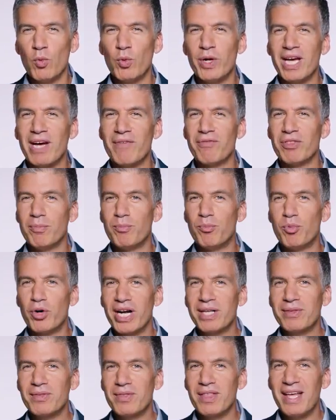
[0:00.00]
We have the
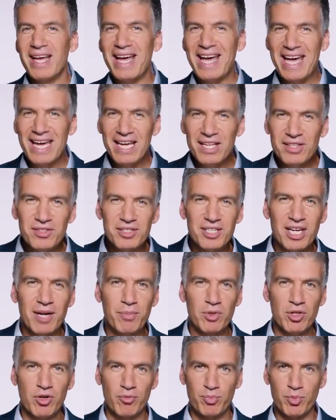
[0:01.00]
breadth and
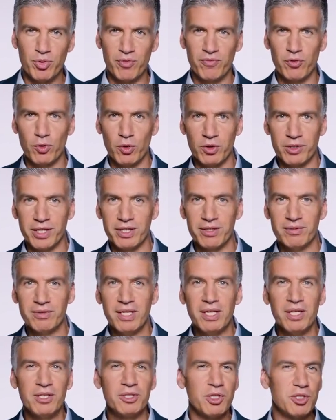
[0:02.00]
depth of portfolio
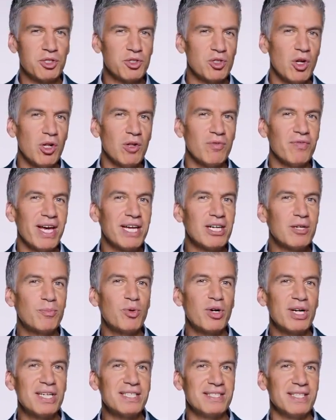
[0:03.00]
to solve
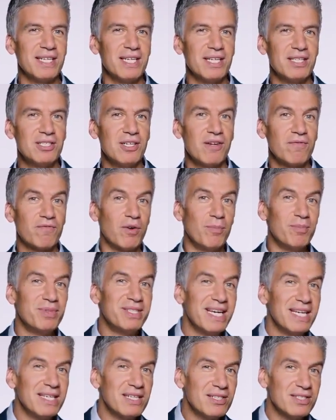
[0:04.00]
enterprise needs from
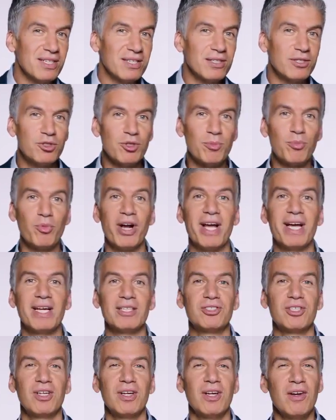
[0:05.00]
data center to
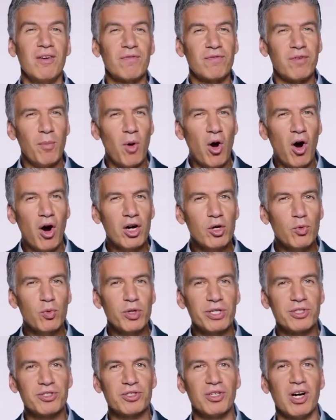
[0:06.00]
branch, from
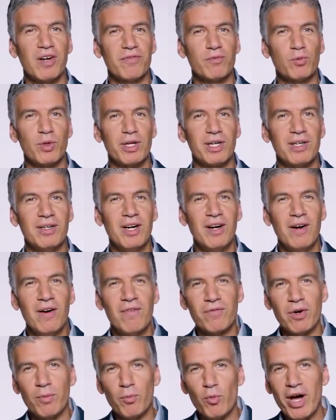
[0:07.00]
hardware to software,
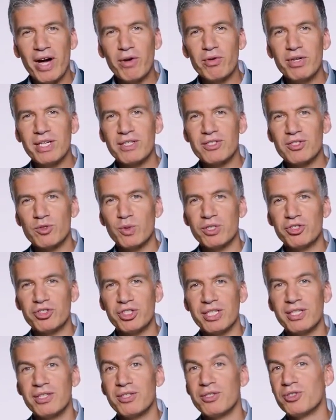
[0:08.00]
from routing and
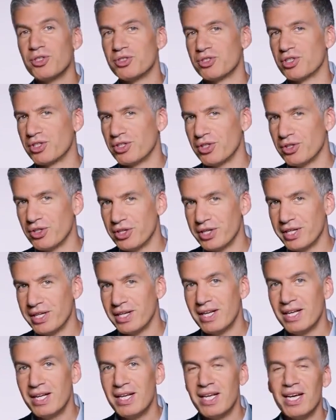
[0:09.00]
switching to
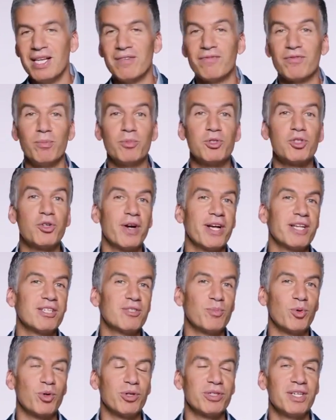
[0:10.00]
security, and from
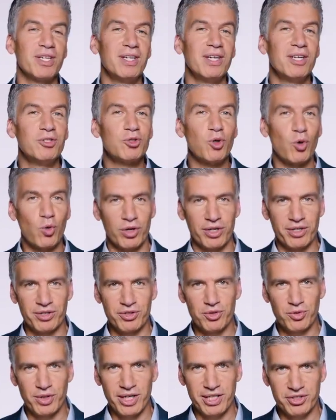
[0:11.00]
transport to
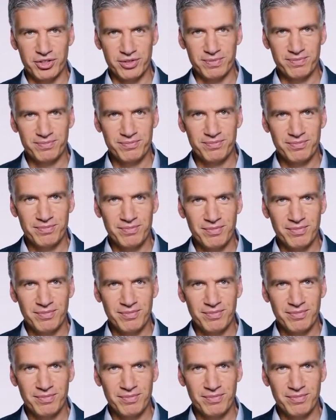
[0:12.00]
orchestration.